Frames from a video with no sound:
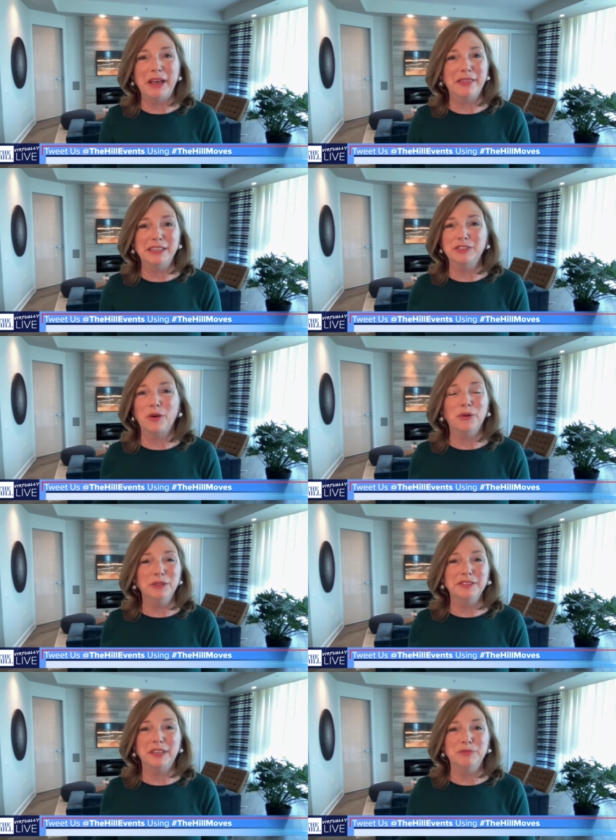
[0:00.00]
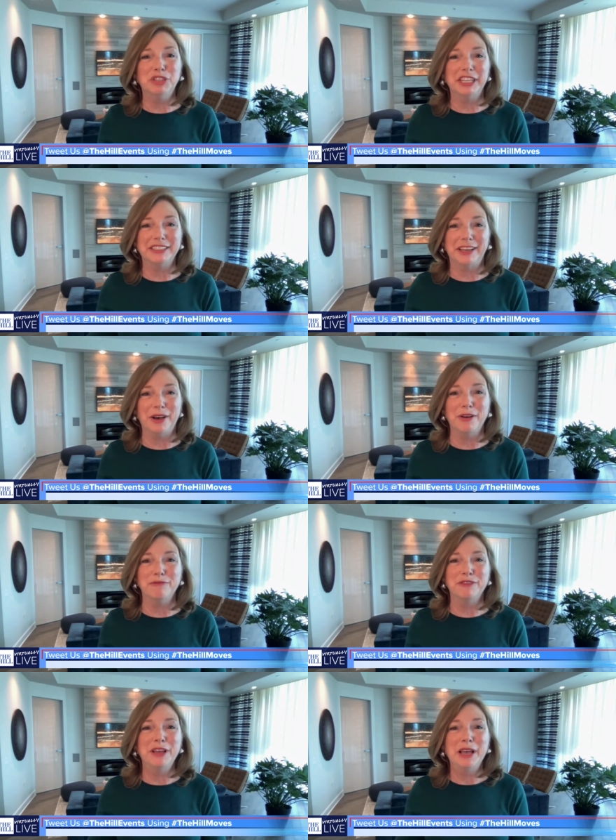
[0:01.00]
about this whole subject
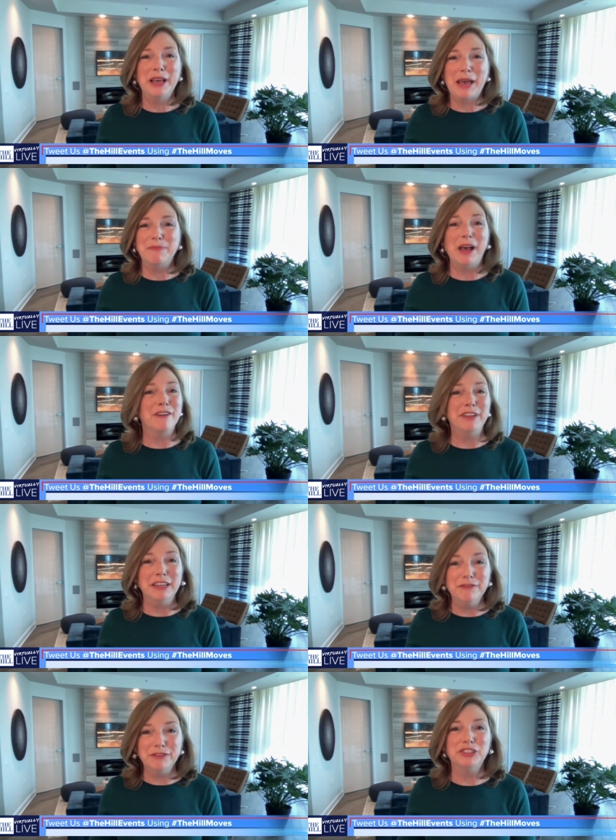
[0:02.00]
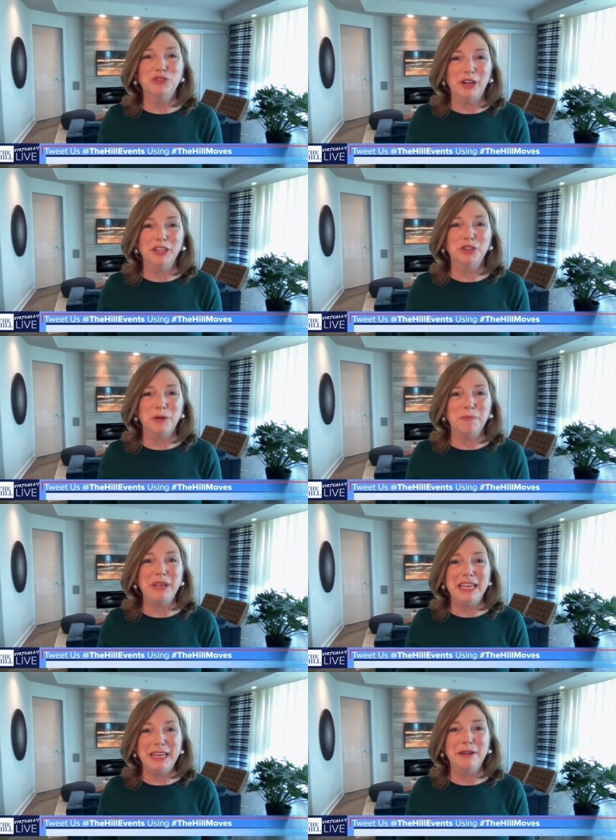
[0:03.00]
of of infrastructure
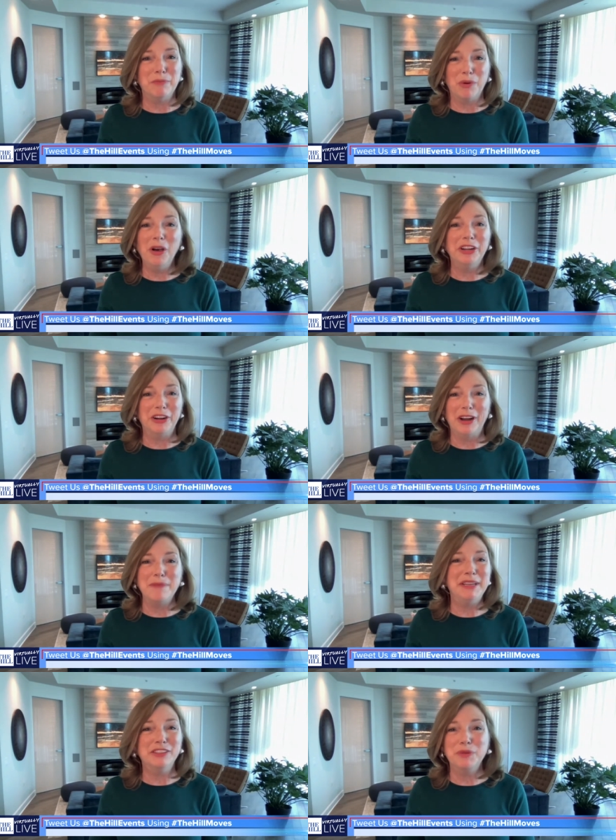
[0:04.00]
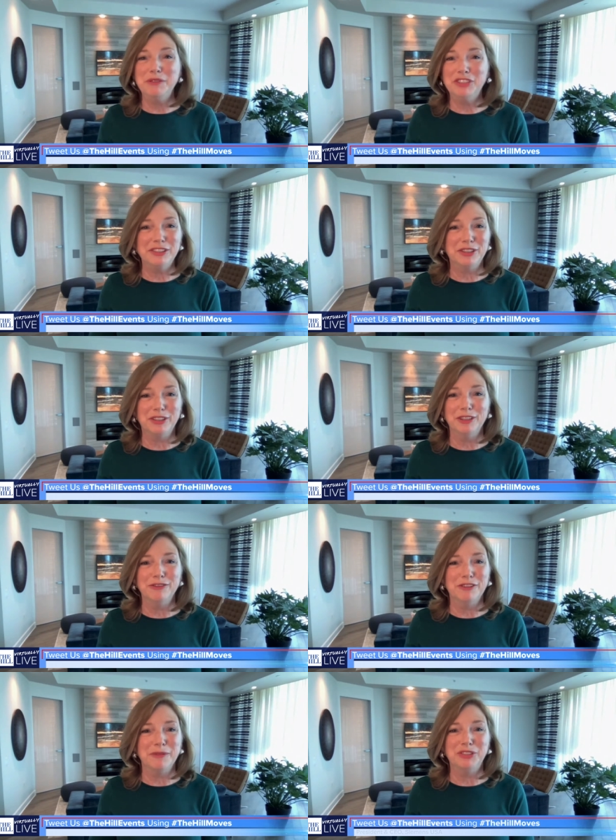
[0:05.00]
being broader. I mean, as we've just
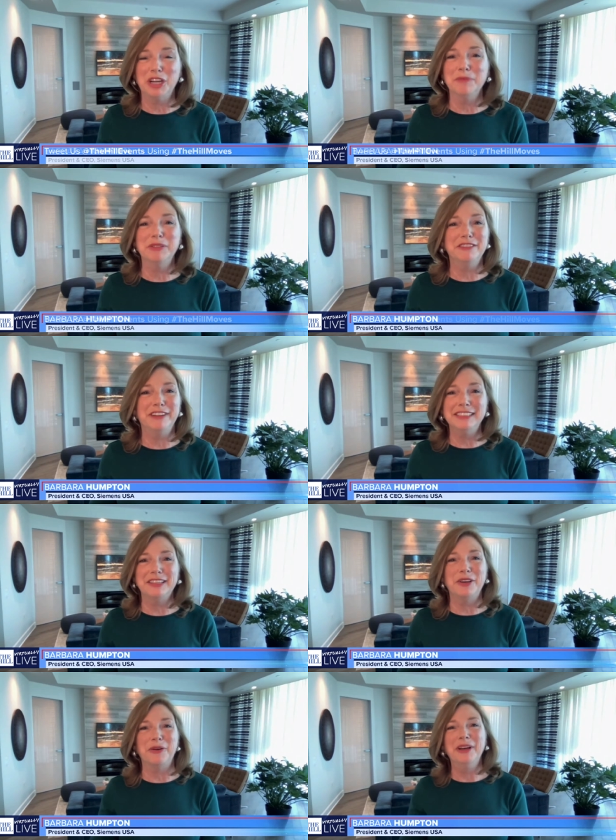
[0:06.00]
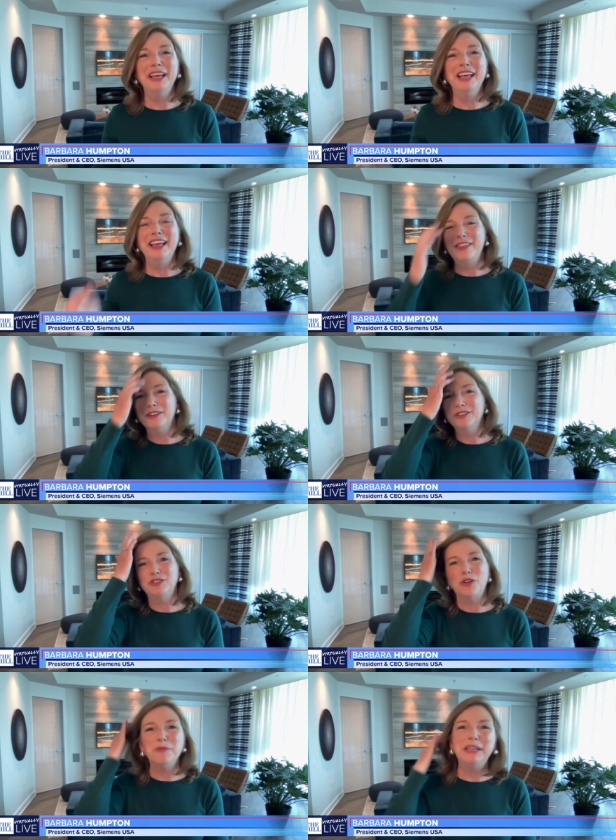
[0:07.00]
heard from Chairman DeFazio, there are
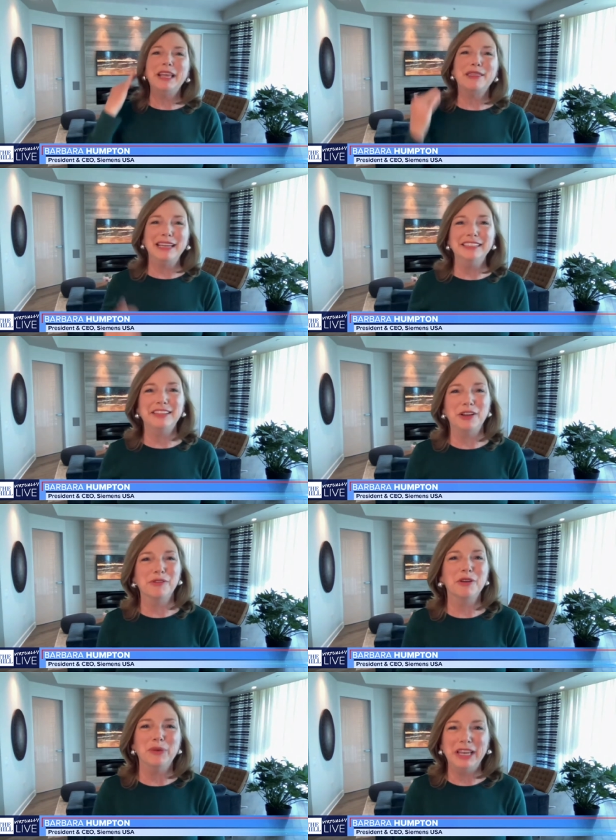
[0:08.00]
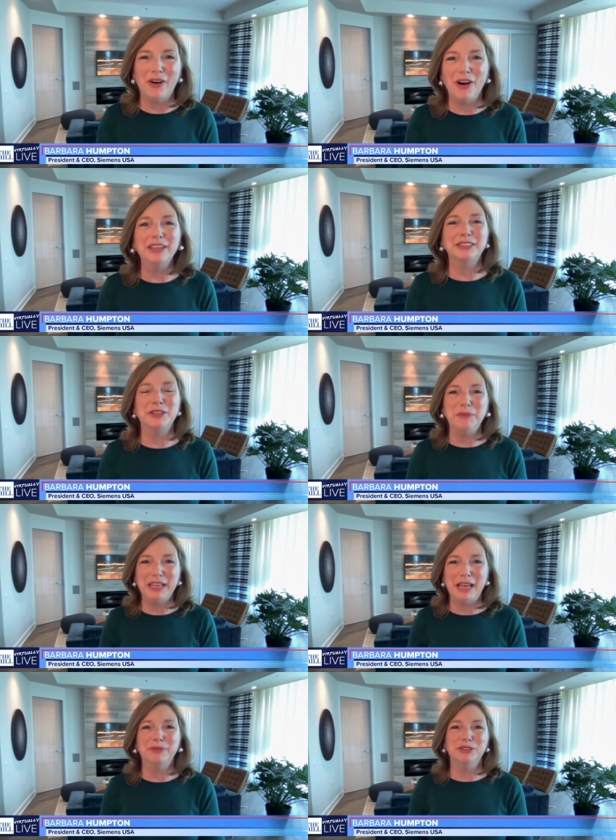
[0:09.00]
so many things here that we ought to
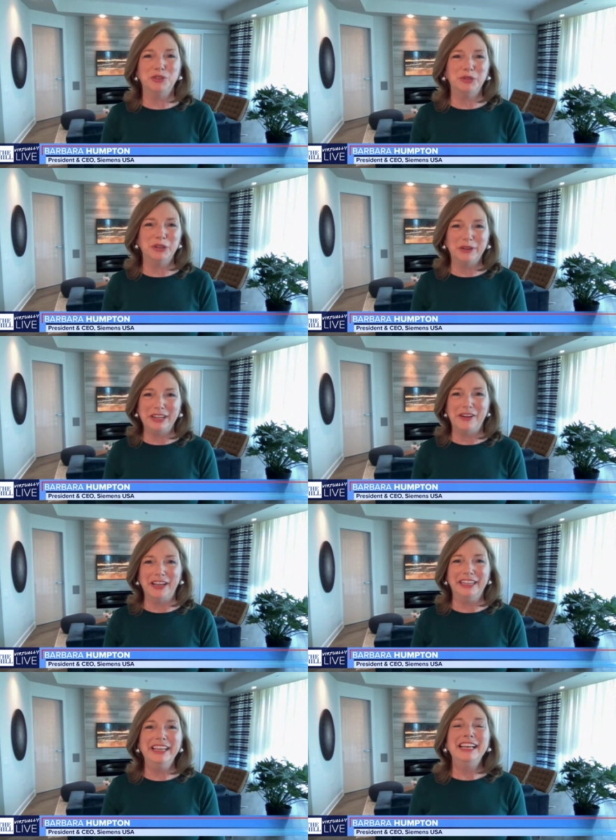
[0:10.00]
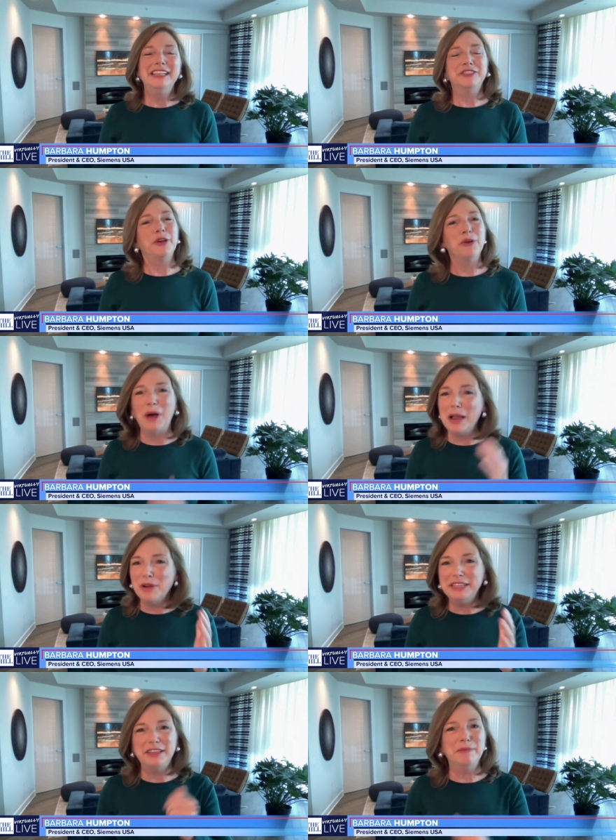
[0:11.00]
be able to agree on. So I'm
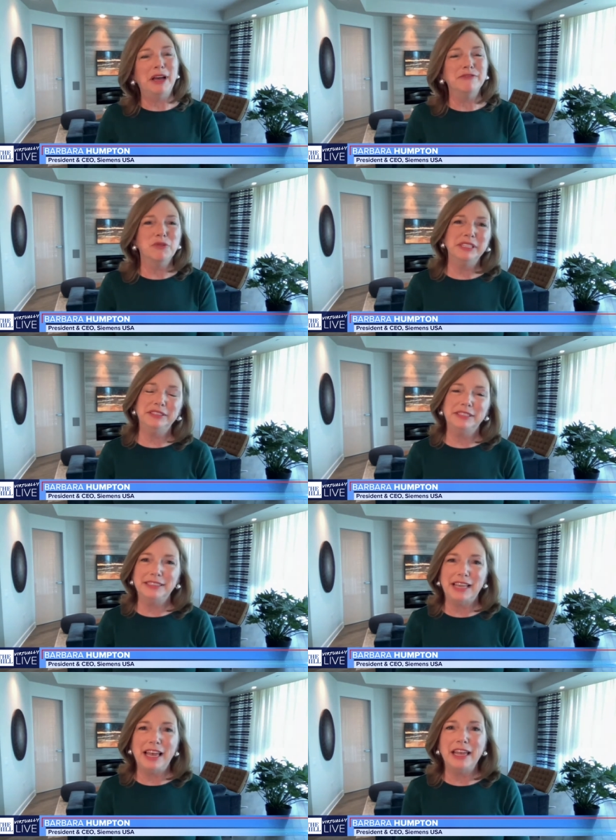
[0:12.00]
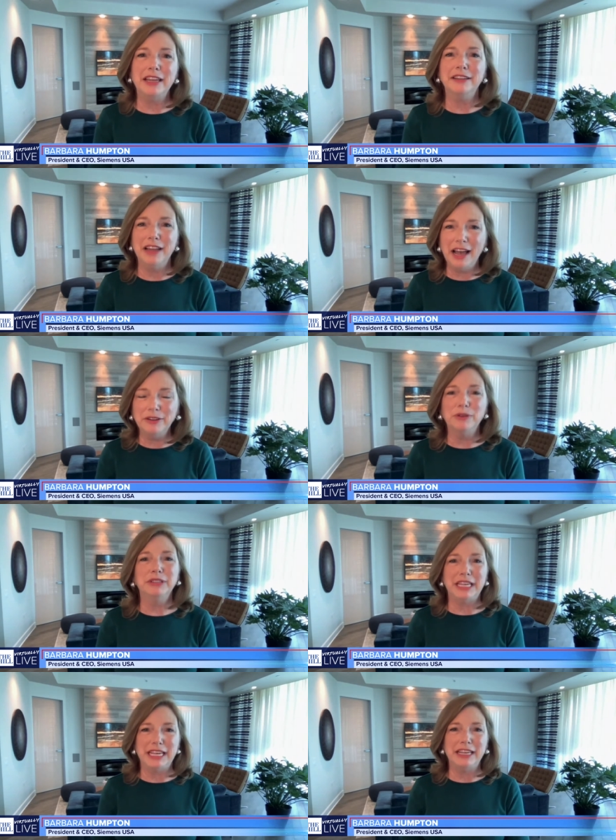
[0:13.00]
raising my voice to say not
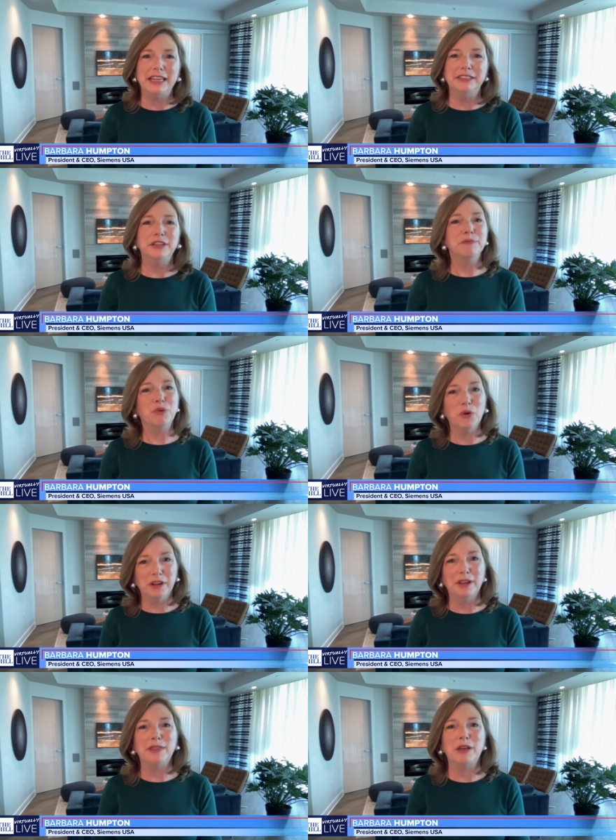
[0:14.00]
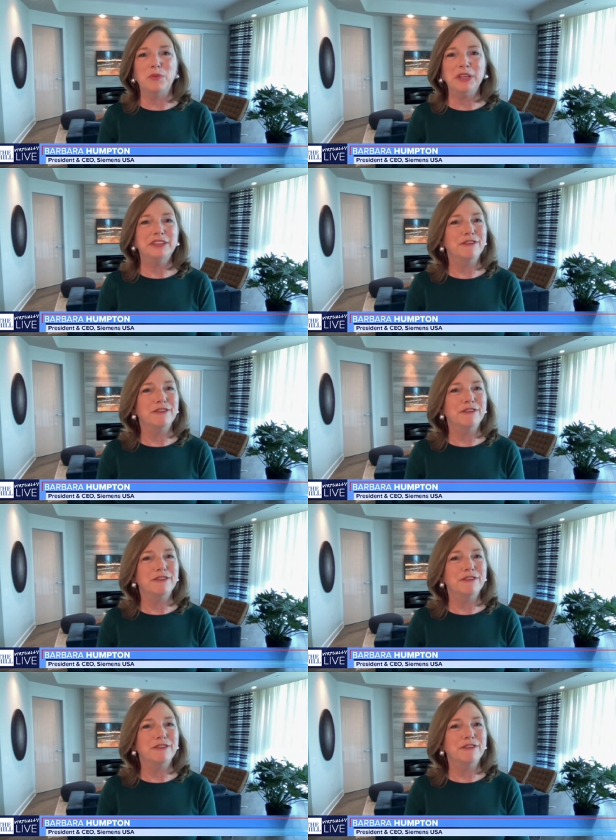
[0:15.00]
only is it important that we